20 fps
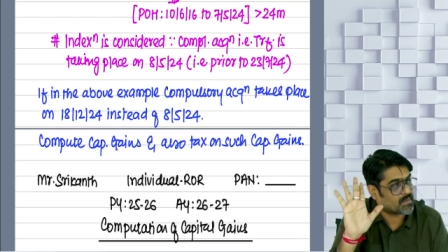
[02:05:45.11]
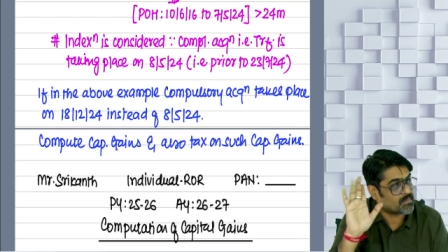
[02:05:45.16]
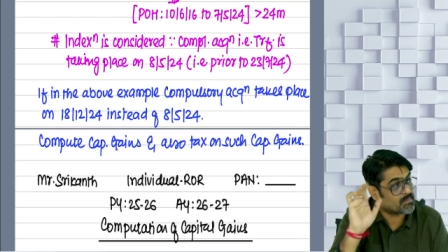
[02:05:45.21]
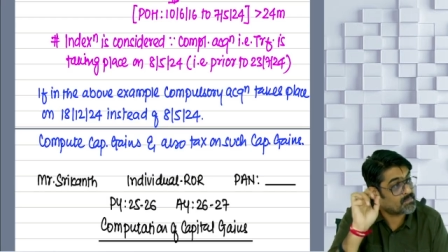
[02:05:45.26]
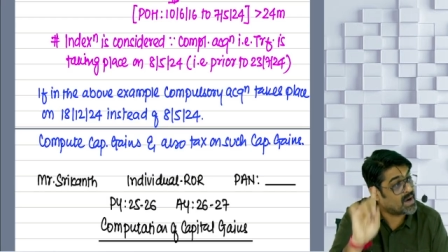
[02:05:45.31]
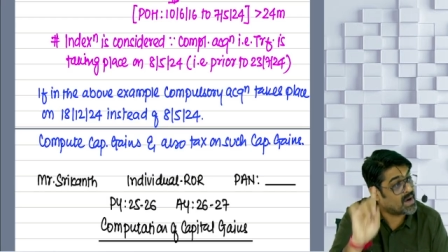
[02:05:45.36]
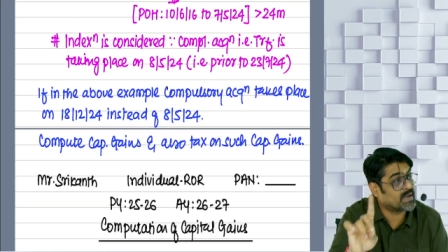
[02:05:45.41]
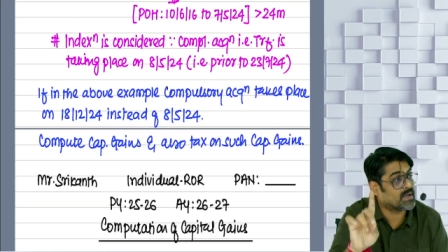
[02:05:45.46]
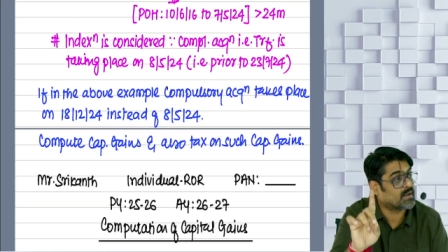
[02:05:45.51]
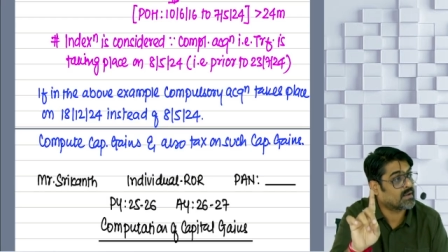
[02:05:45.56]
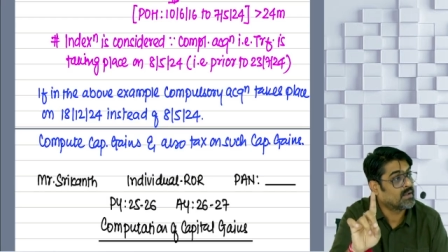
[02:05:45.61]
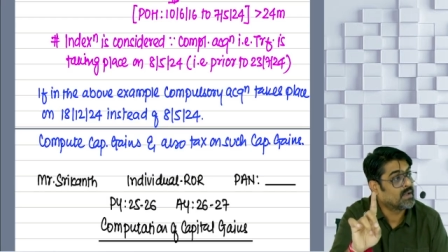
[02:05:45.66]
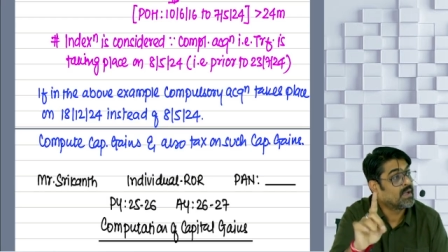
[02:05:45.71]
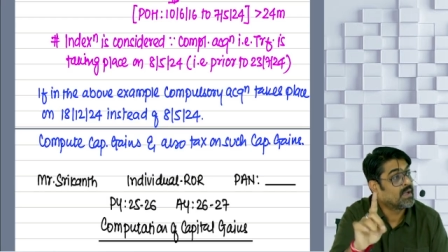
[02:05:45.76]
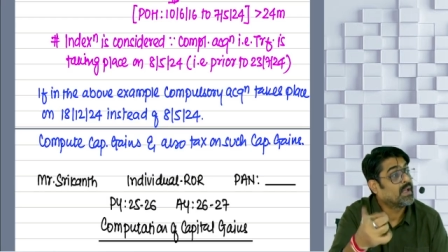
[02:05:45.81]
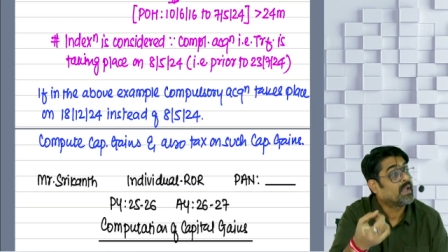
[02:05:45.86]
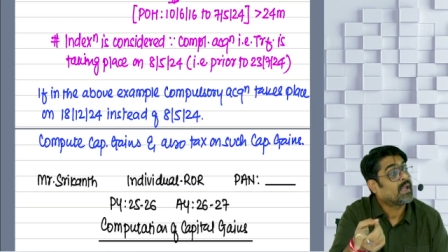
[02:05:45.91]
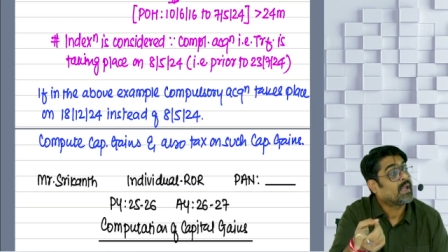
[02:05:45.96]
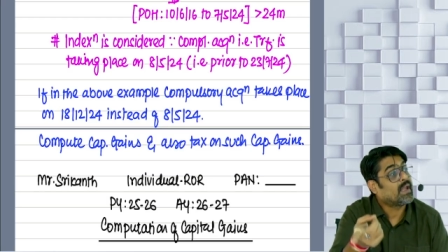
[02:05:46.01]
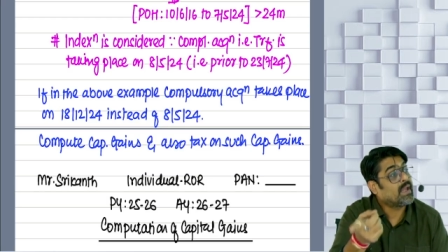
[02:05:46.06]
But
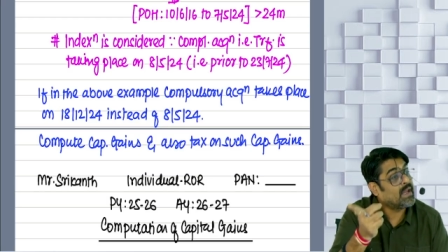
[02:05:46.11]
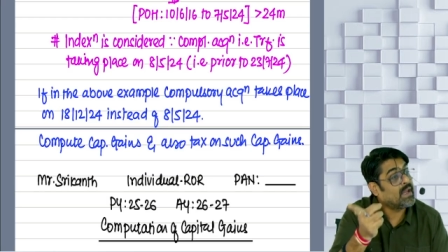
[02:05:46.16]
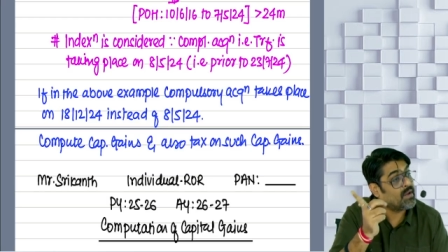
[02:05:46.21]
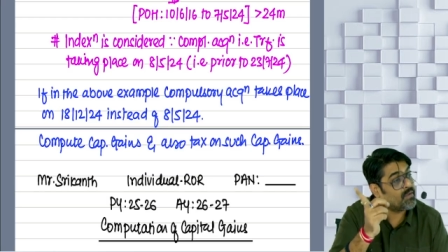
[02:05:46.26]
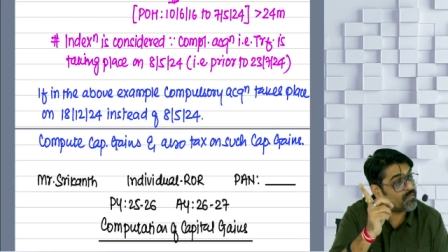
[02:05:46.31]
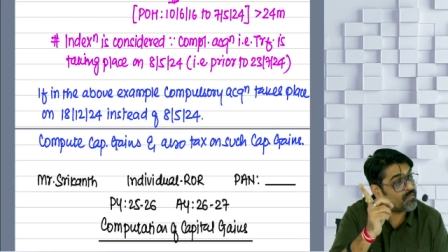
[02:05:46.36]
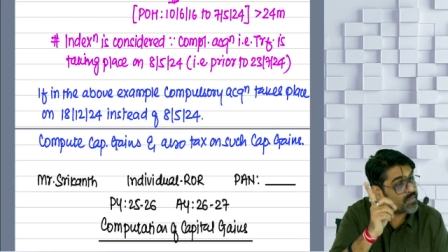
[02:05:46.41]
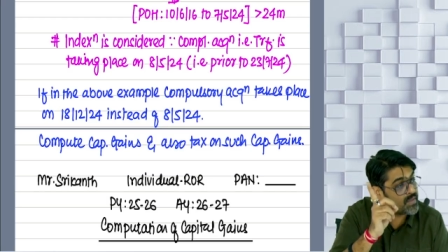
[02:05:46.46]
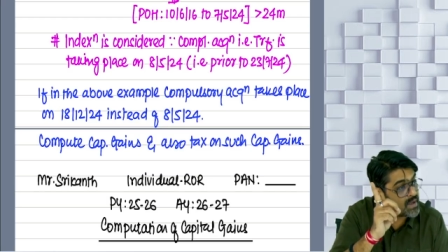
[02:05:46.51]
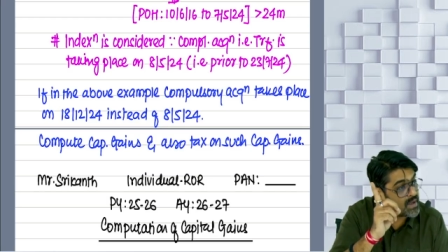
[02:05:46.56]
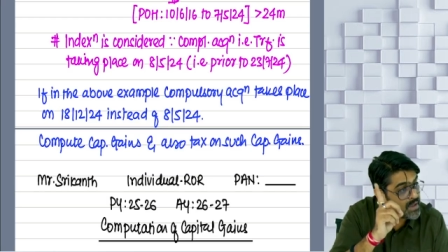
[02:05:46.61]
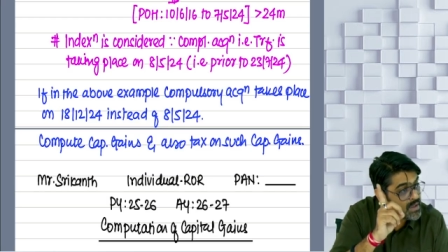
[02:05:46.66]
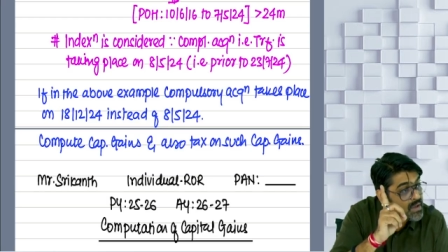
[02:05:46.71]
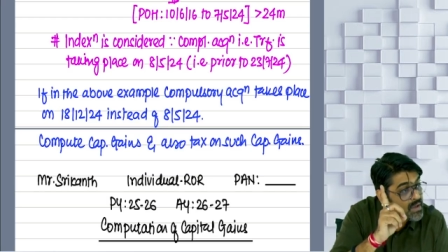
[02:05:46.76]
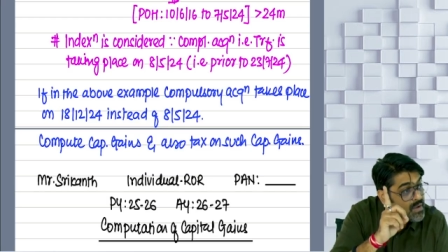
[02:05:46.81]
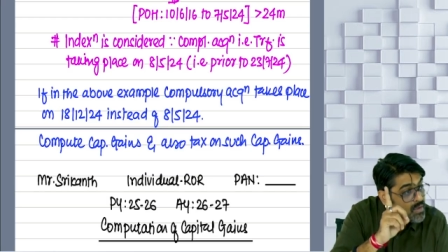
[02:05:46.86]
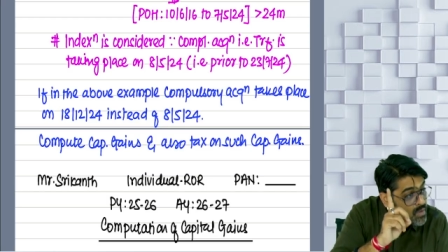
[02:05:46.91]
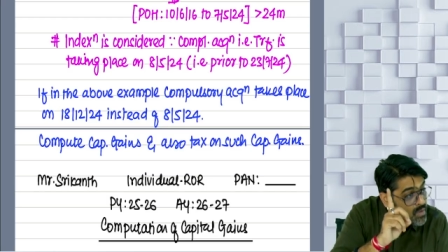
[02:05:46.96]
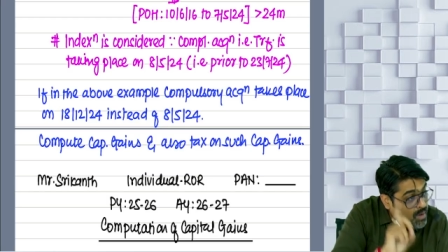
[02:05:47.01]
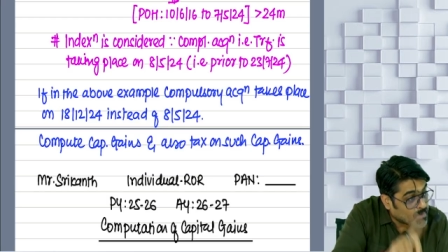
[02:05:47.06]
if the
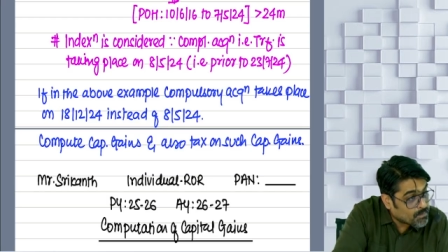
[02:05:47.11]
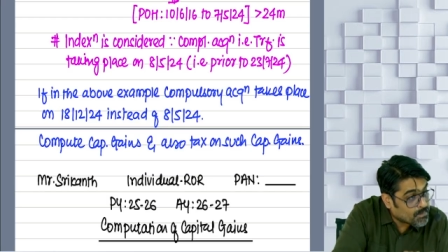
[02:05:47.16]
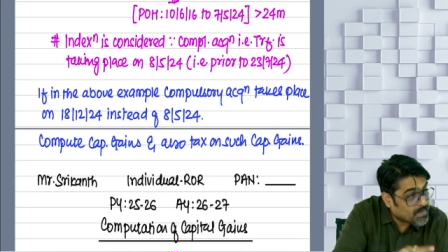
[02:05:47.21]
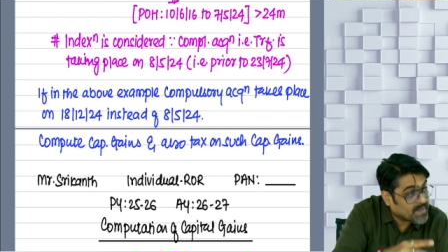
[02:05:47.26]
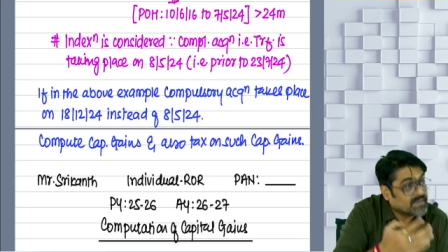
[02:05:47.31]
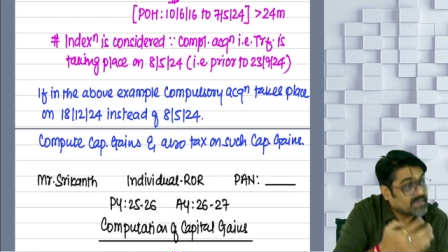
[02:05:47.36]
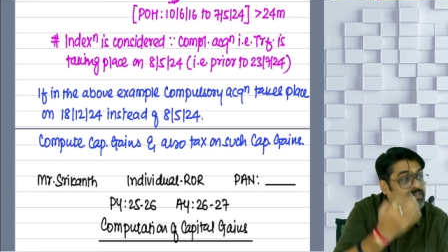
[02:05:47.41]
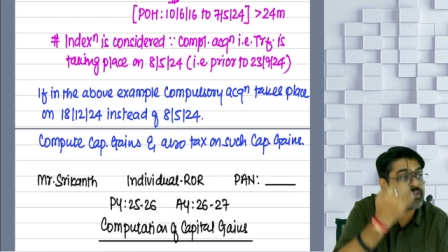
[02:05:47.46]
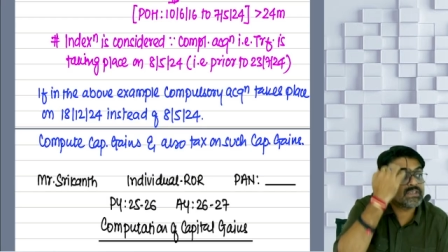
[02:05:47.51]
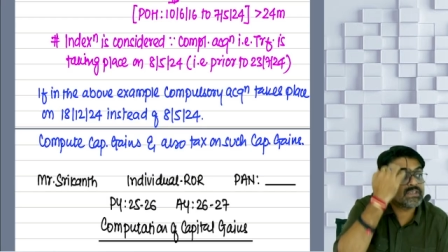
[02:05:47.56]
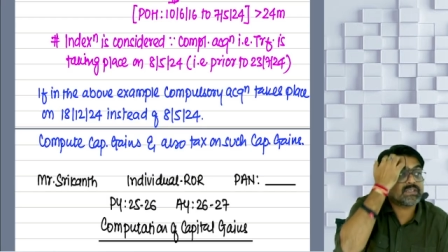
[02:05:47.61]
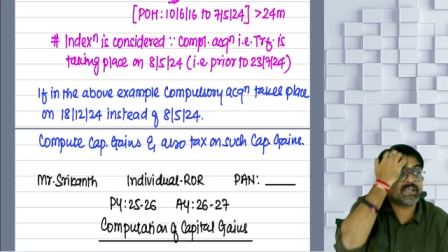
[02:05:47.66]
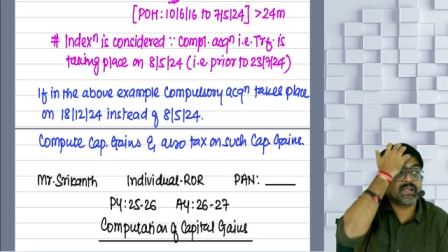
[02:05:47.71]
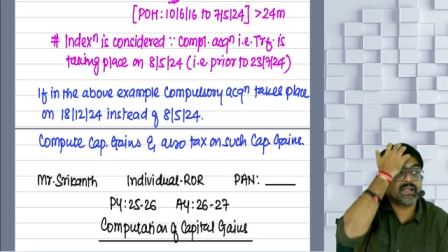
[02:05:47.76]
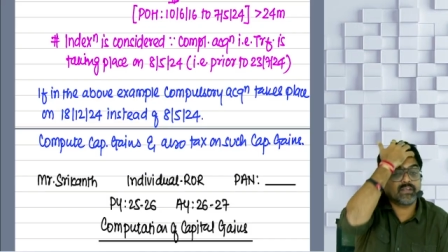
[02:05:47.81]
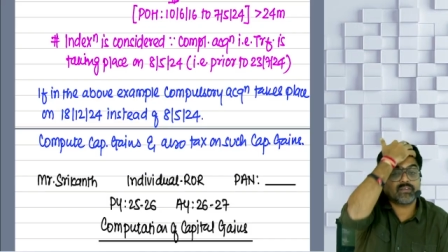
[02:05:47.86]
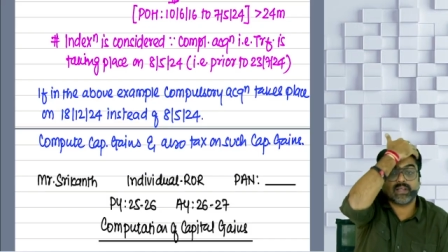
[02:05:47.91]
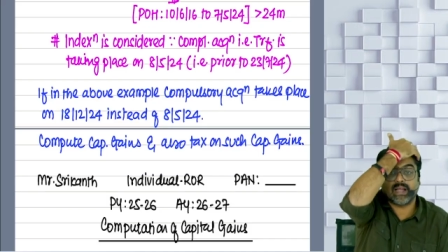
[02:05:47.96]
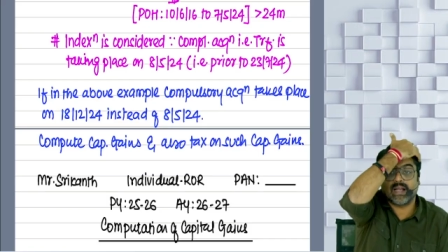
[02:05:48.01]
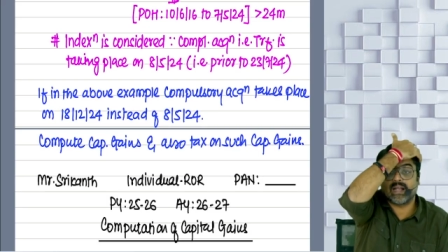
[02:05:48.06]
compensation
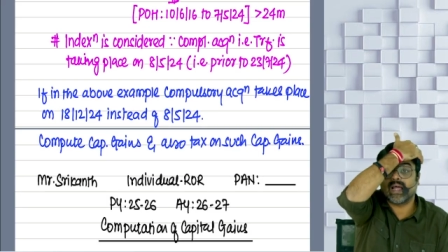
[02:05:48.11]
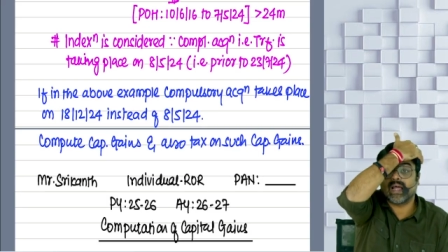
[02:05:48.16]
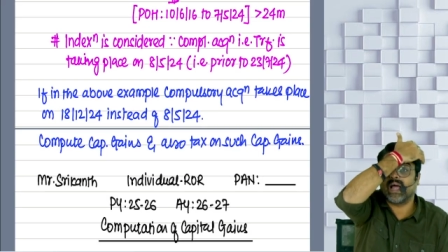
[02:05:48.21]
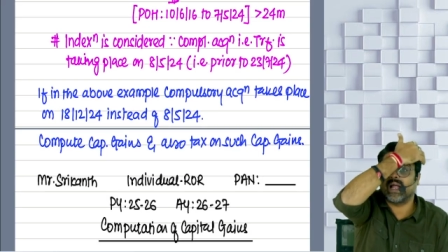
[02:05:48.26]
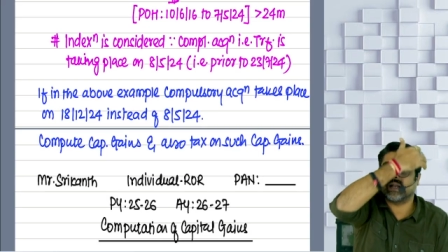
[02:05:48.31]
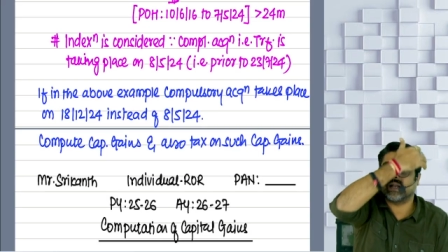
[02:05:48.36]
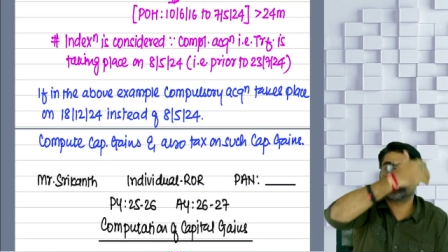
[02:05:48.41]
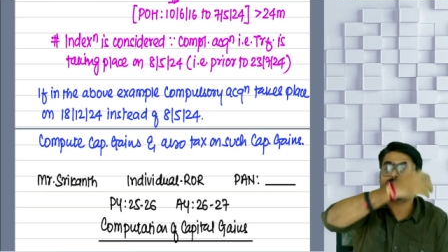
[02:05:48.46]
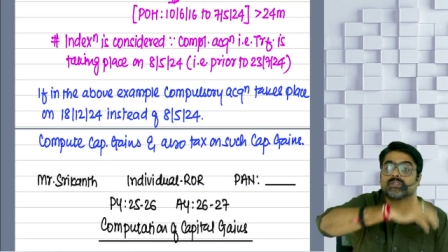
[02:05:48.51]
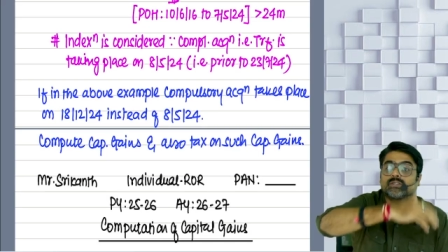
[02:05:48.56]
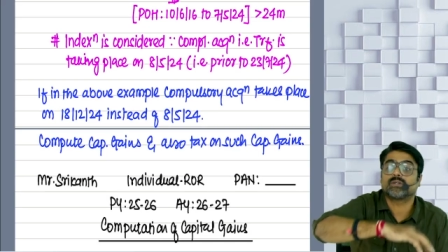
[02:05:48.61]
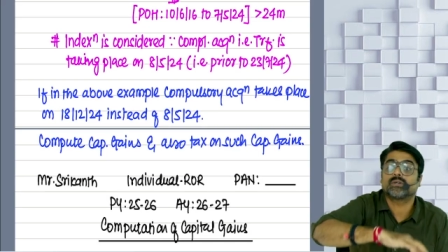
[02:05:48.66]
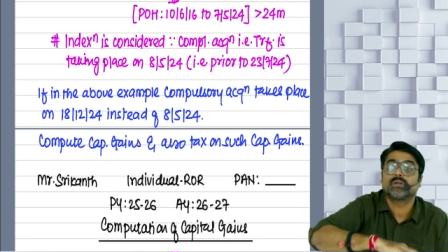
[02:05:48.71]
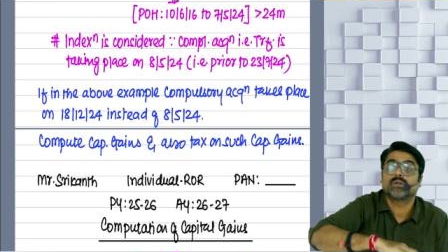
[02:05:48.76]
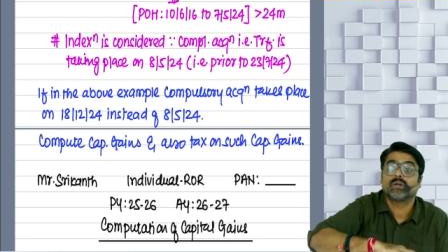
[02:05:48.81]
is enhanced